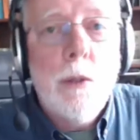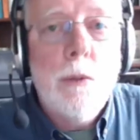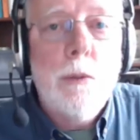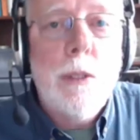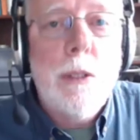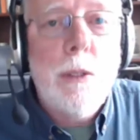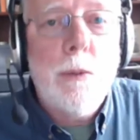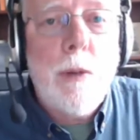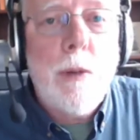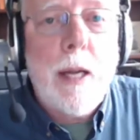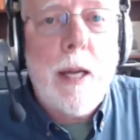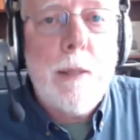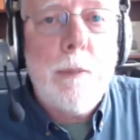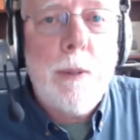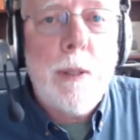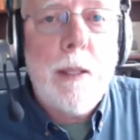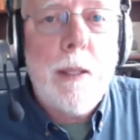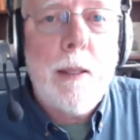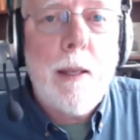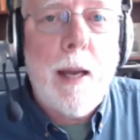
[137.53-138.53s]
When you write a
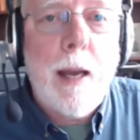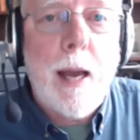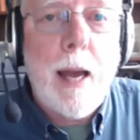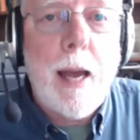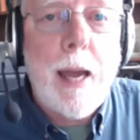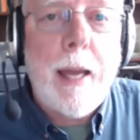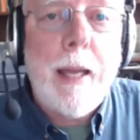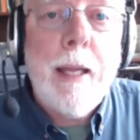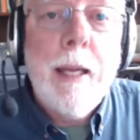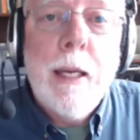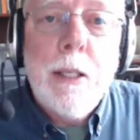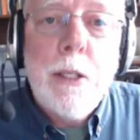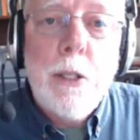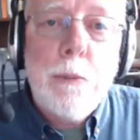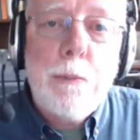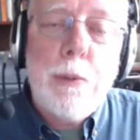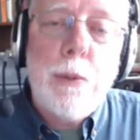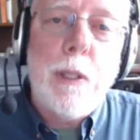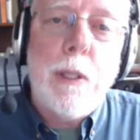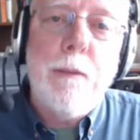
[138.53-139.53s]
pin high, you're
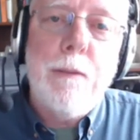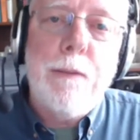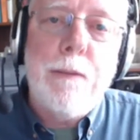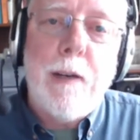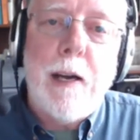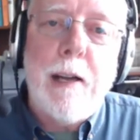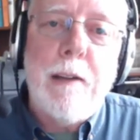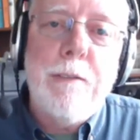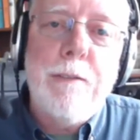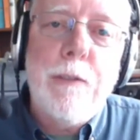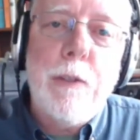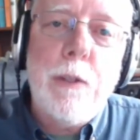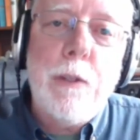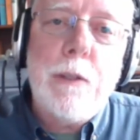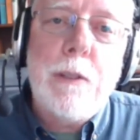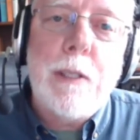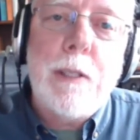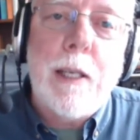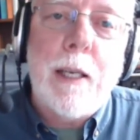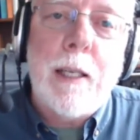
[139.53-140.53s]
putting five
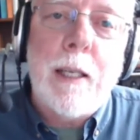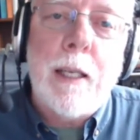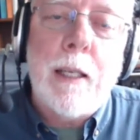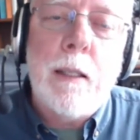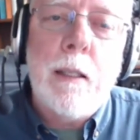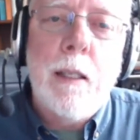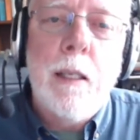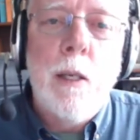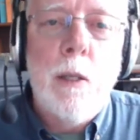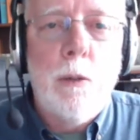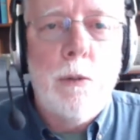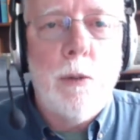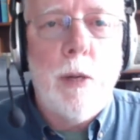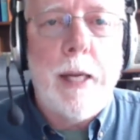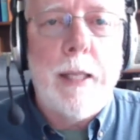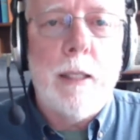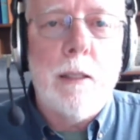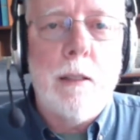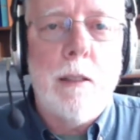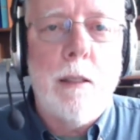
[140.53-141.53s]
volts on it.
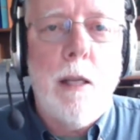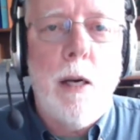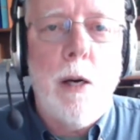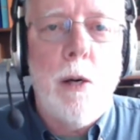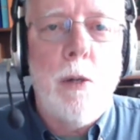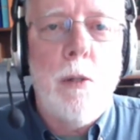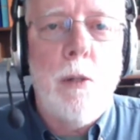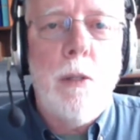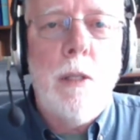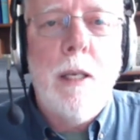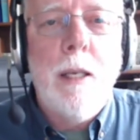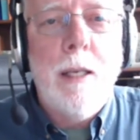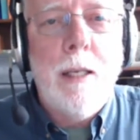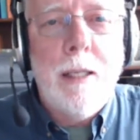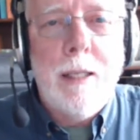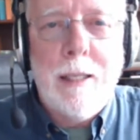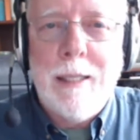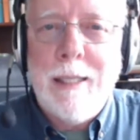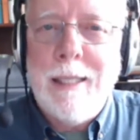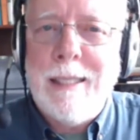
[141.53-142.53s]
Write it low,
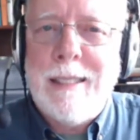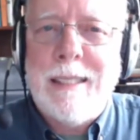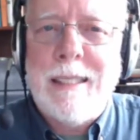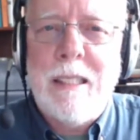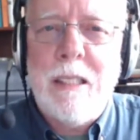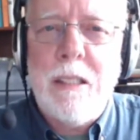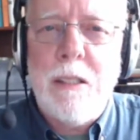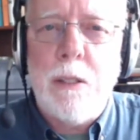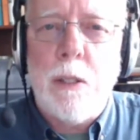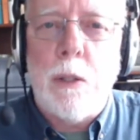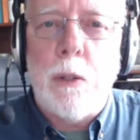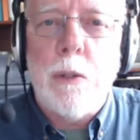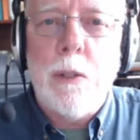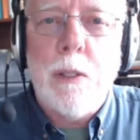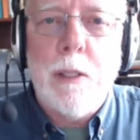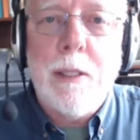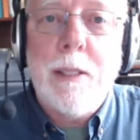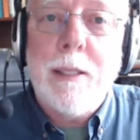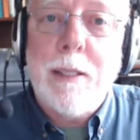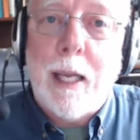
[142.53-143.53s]
it's zero,
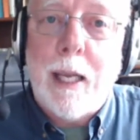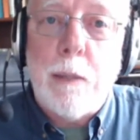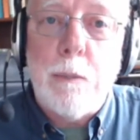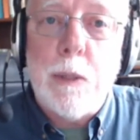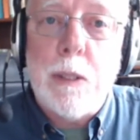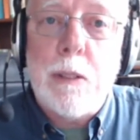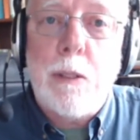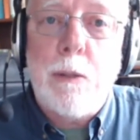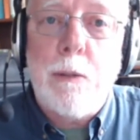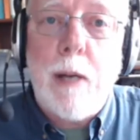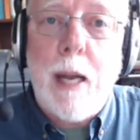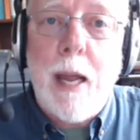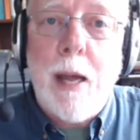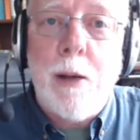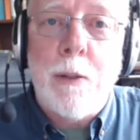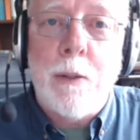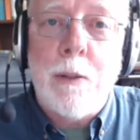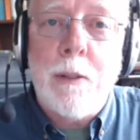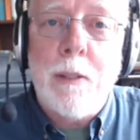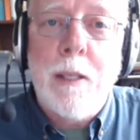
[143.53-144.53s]
the same as
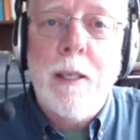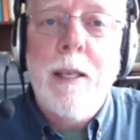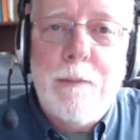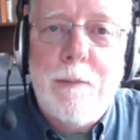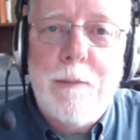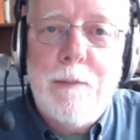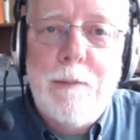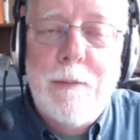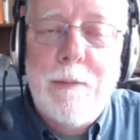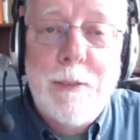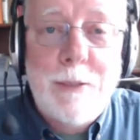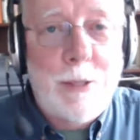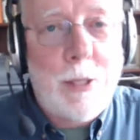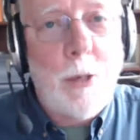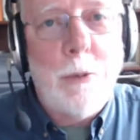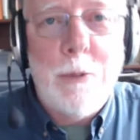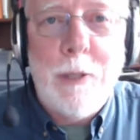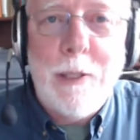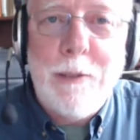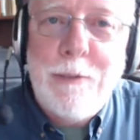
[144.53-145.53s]
ground. So
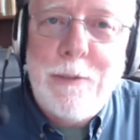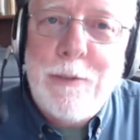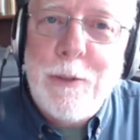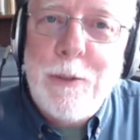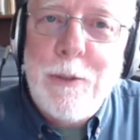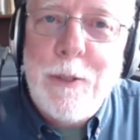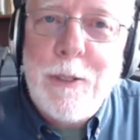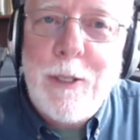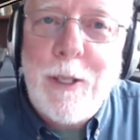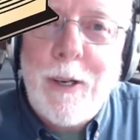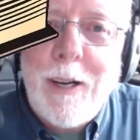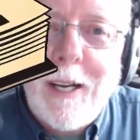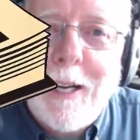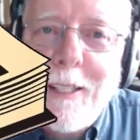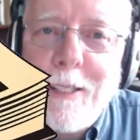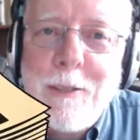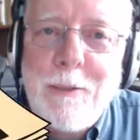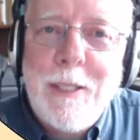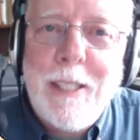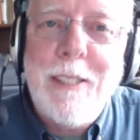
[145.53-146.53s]
we've fooled our
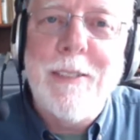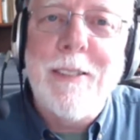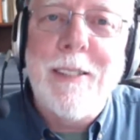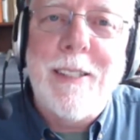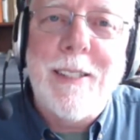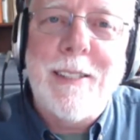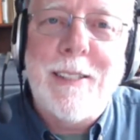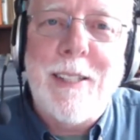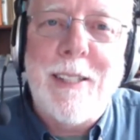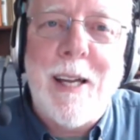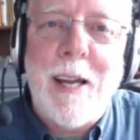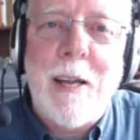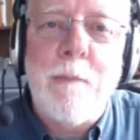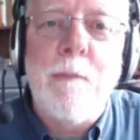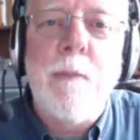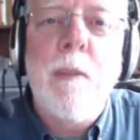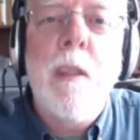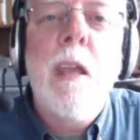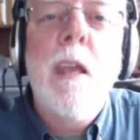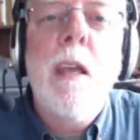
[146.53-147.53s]
Arduino this time.
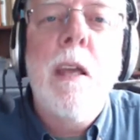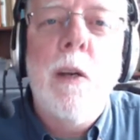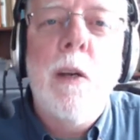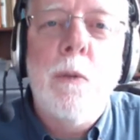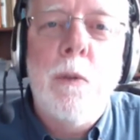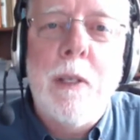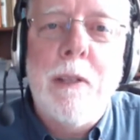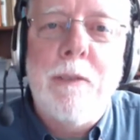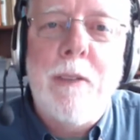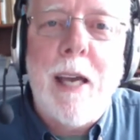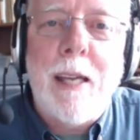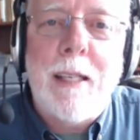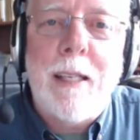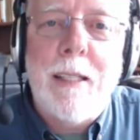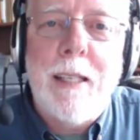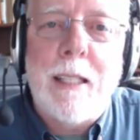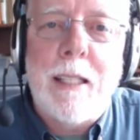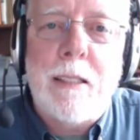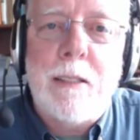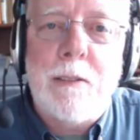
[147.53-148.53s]
We've got an
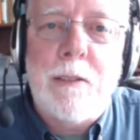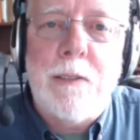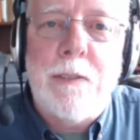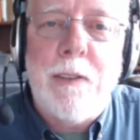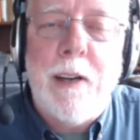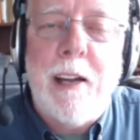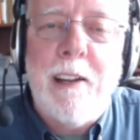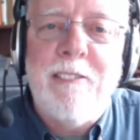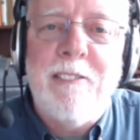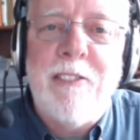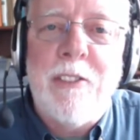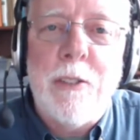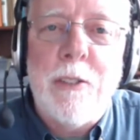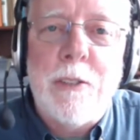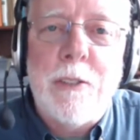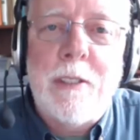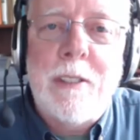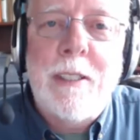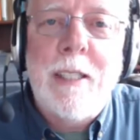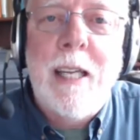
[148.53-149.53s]
extra five
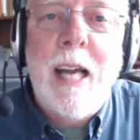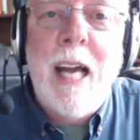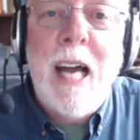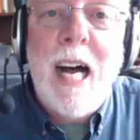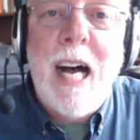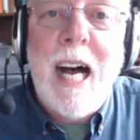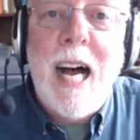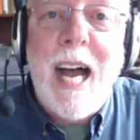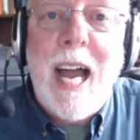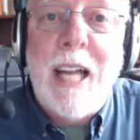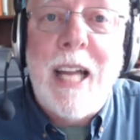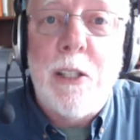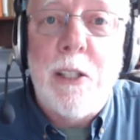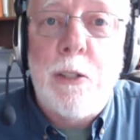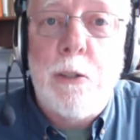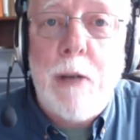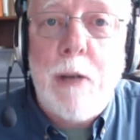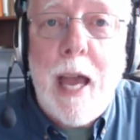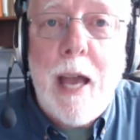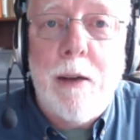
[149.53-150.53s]
volts and
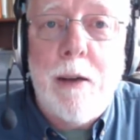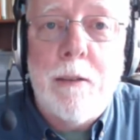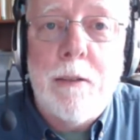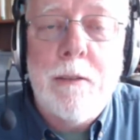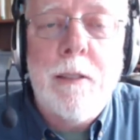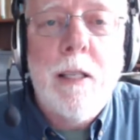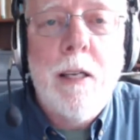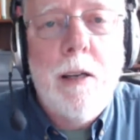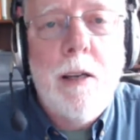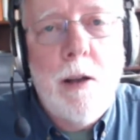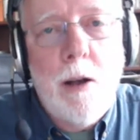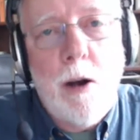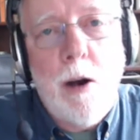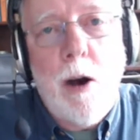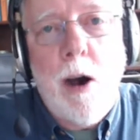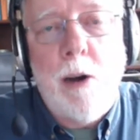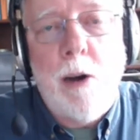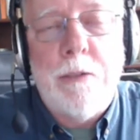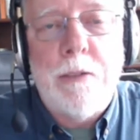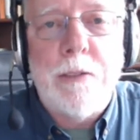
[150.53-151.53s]
ground
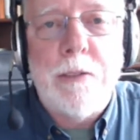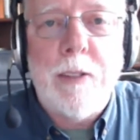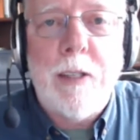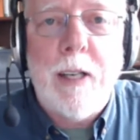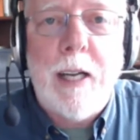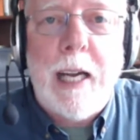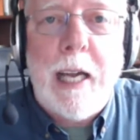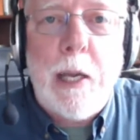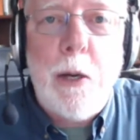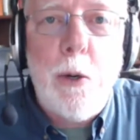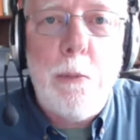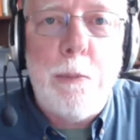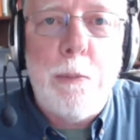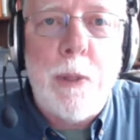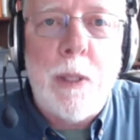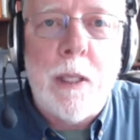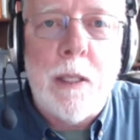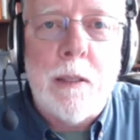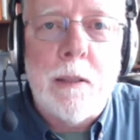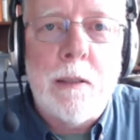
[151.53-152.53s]
off of our I O
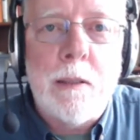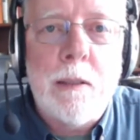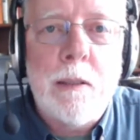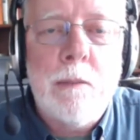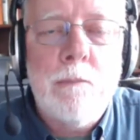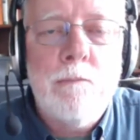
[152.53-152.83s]
pins.